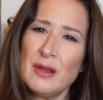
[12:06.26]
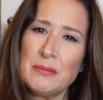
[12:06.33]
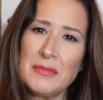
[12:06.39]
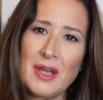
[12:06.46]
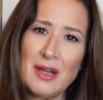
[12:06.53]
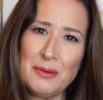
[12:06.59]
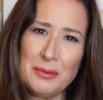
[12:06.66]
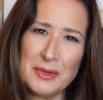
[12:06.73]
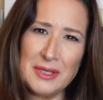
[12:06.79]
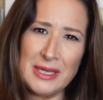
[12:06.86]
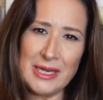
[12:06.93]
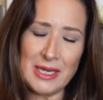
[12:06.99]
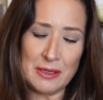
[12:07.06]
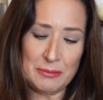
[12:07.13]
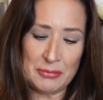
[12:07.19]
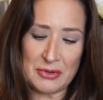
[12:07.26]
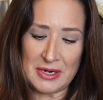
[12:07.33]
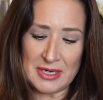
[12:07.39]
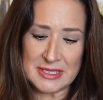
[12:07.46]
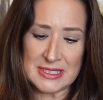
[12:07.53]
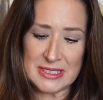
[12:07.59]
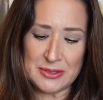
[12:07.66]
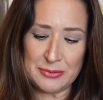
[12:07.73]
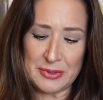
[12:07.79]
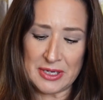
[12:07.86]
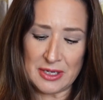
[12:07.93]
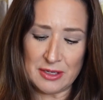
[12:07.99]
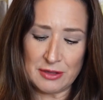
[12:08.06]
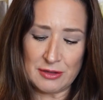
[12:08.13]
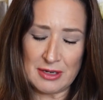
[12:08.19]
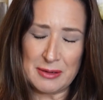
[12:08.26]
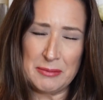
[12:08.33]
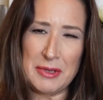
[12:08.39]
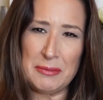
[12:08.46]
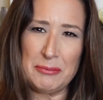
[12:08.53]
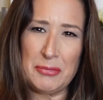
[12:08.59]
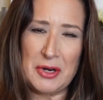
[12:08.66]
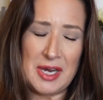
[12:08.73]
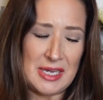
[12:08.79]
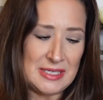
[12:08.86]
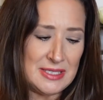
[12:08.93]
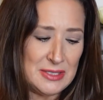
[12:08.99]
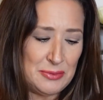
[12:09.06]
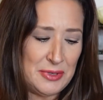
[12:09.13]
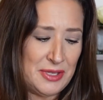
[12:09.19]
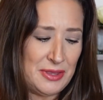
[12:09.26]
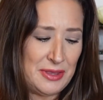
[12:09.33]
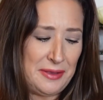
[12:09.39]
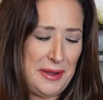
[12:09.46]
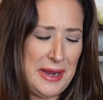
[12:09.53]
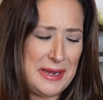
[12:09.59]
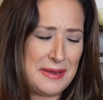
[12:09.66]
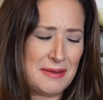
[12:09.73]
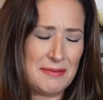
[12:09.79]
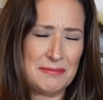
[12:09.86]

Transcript: Not really impressed with, I'm impressed with like